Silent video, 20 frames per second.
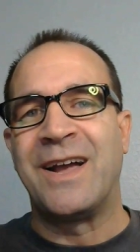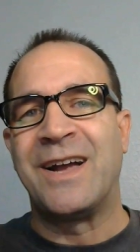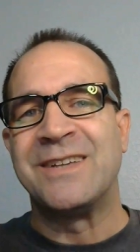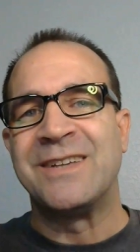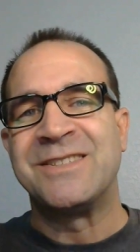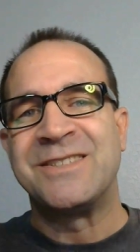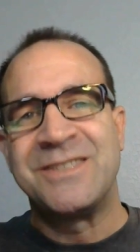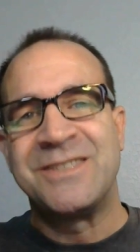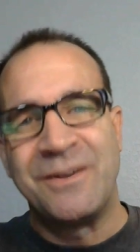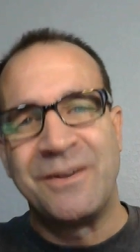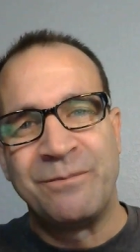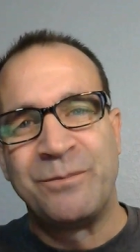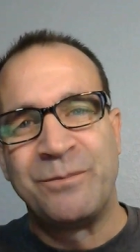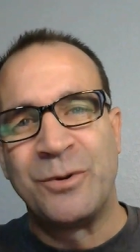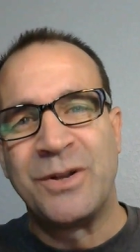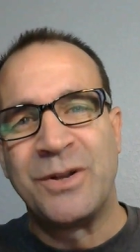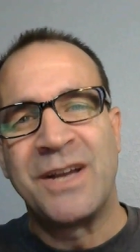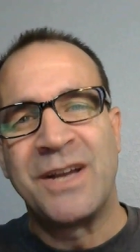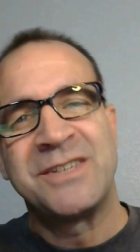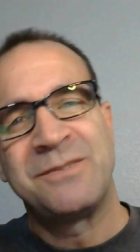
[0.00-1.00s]
a
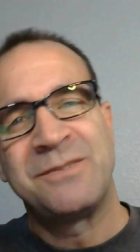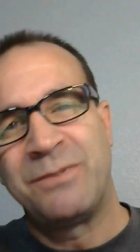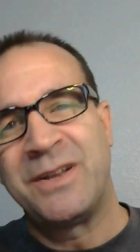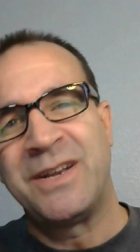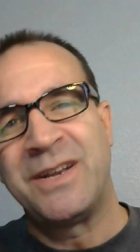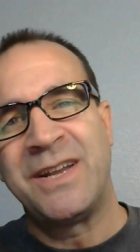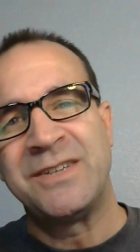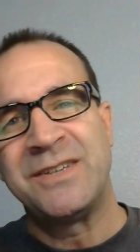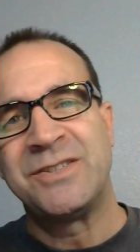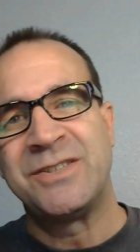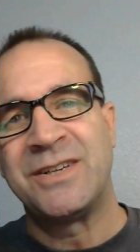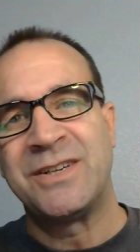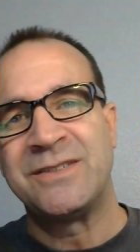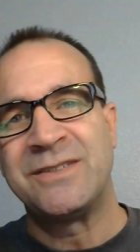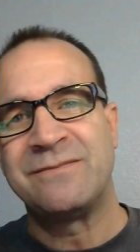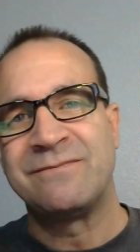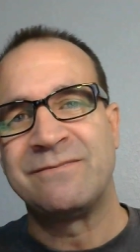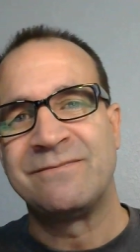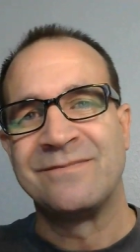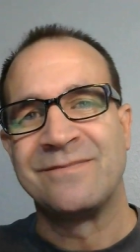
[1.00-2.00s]
simple
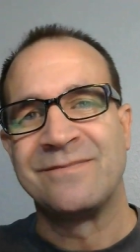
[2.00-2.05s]
explanation